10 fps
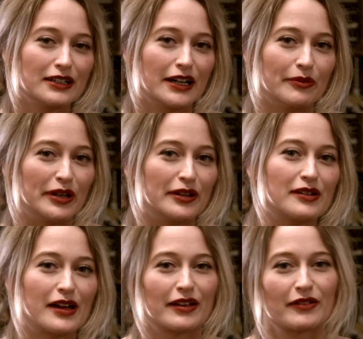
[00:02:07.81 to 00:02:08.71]
I mean,
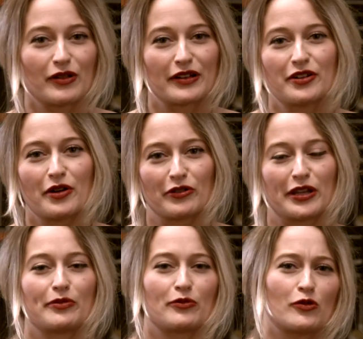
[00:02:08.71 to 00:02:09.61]
uh, not
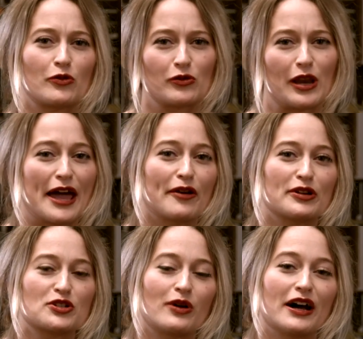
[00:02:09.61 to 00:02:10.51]
really
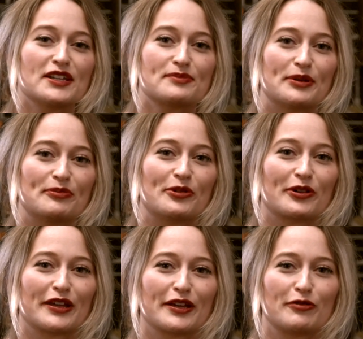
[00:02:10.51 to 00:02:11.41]
language wise, but more
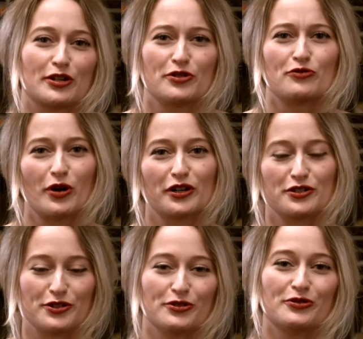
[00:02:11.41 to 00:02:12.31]
that what you want to do